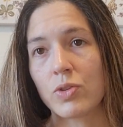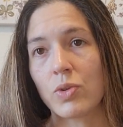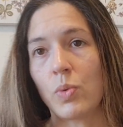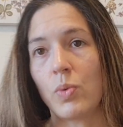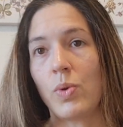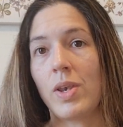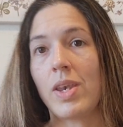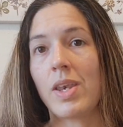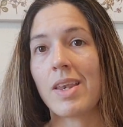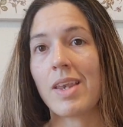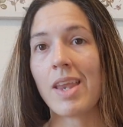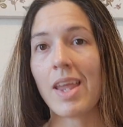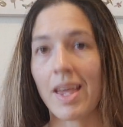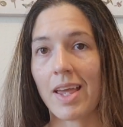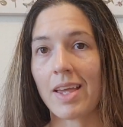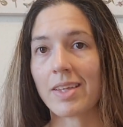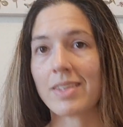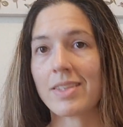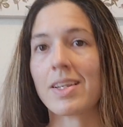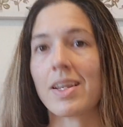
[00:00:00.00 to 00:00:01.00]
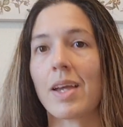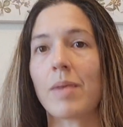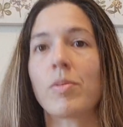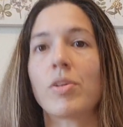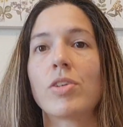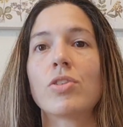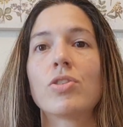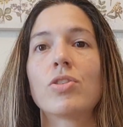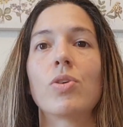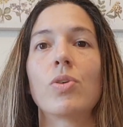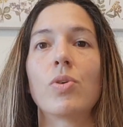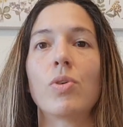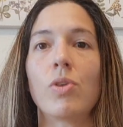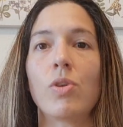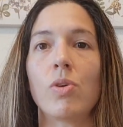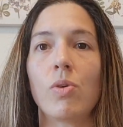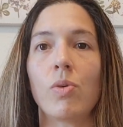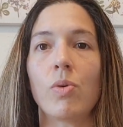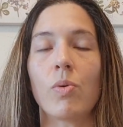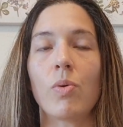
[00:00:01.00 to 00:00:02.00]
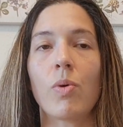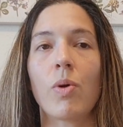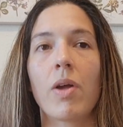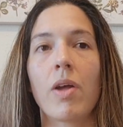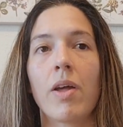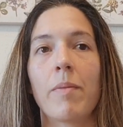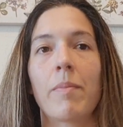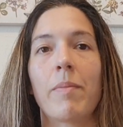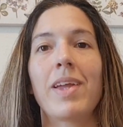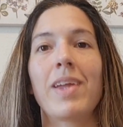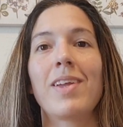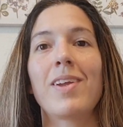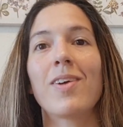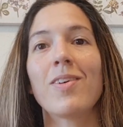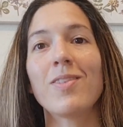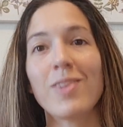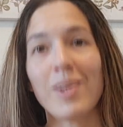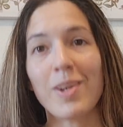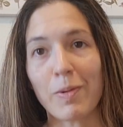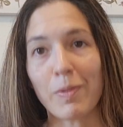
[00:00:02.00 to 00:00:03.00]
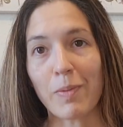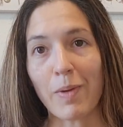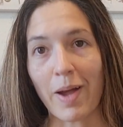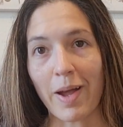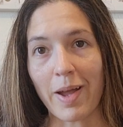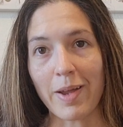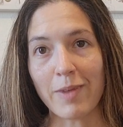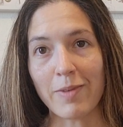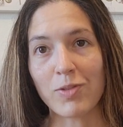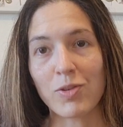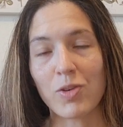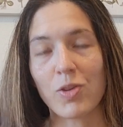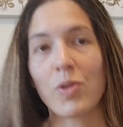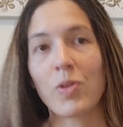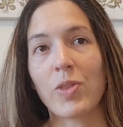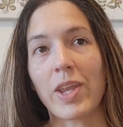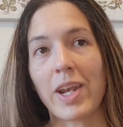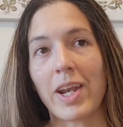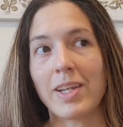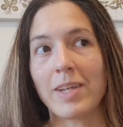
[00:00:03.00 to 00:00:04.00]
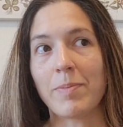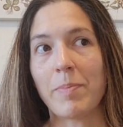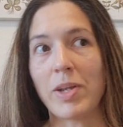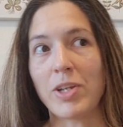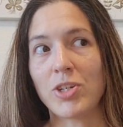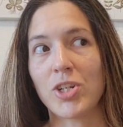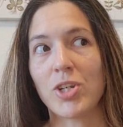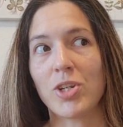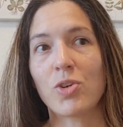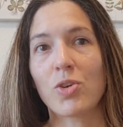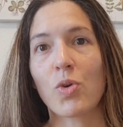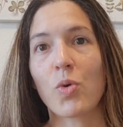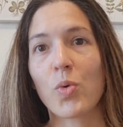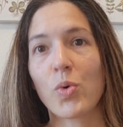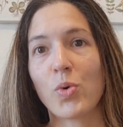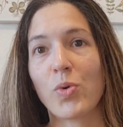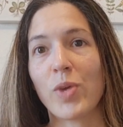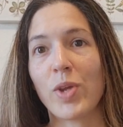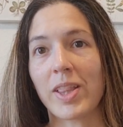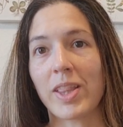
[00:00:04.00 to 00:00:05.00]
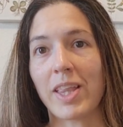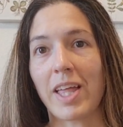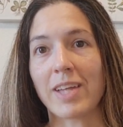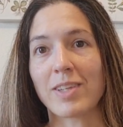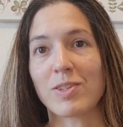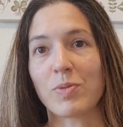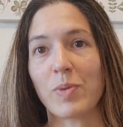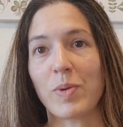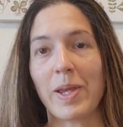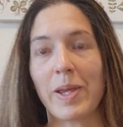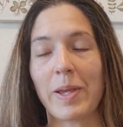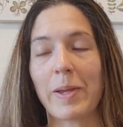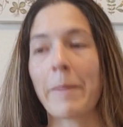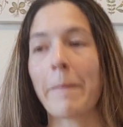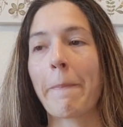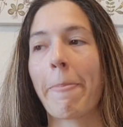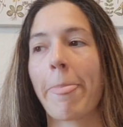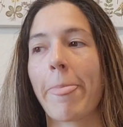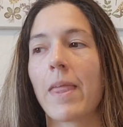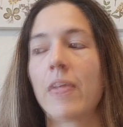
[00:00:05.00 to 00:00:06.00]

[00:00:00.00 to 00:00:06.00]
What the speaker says: So next, I'm going to show you my yarn that arrived that I mentioned ordering last week.